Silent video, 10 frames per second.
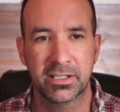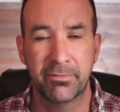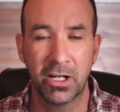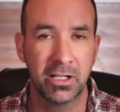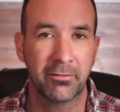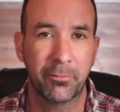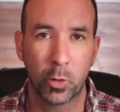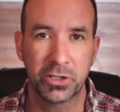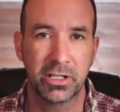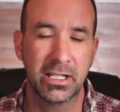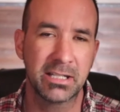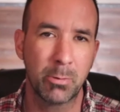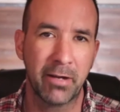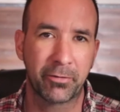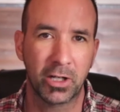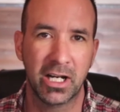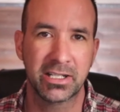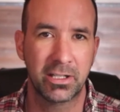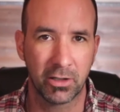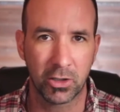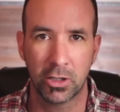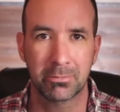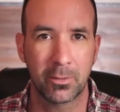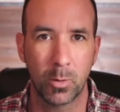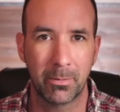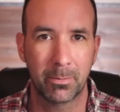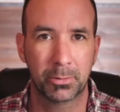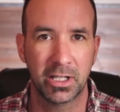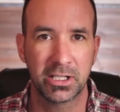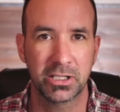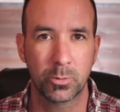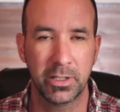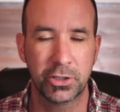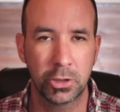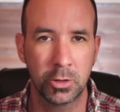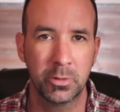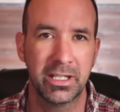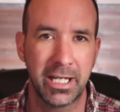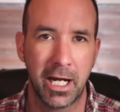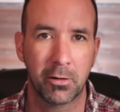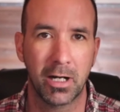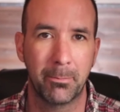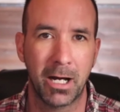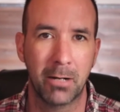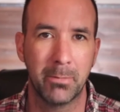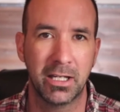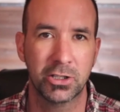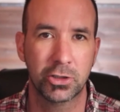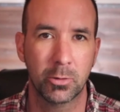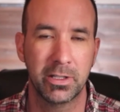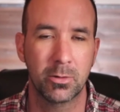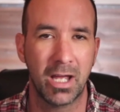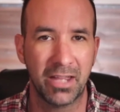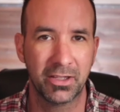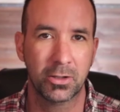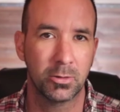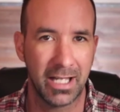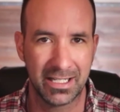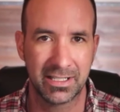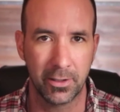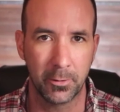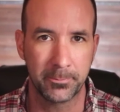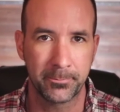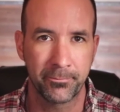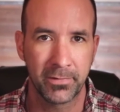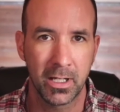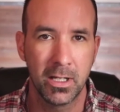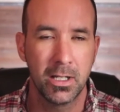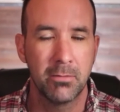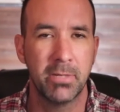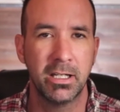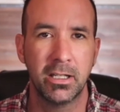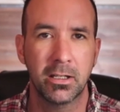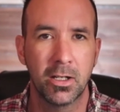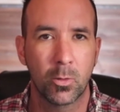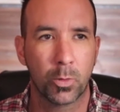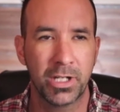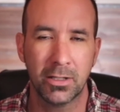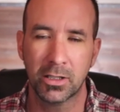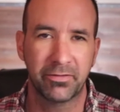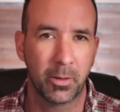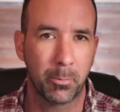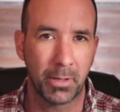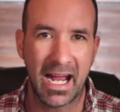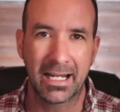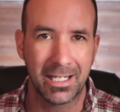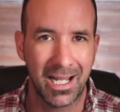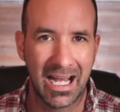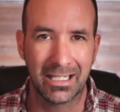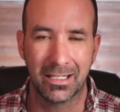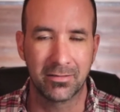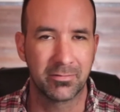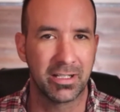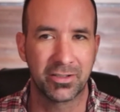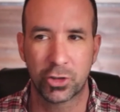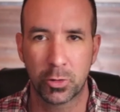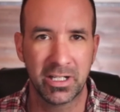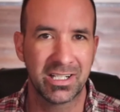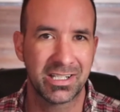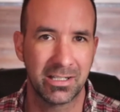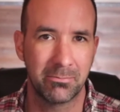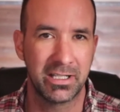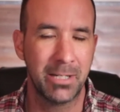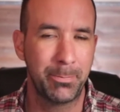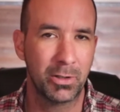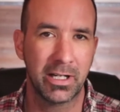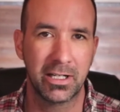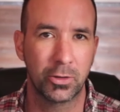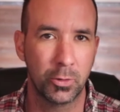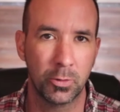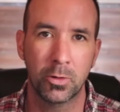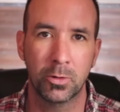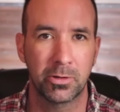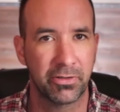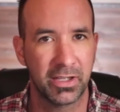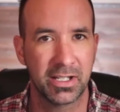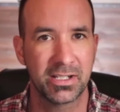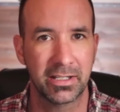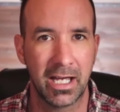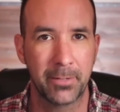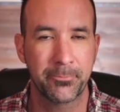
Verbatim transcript: very unfortunate. That's why for us here at Colorado Web Impressions, we truly care about making sure we do ethical SEO. Meaning we're not looking for black hat and, and tricks and manipulating Google and things like that.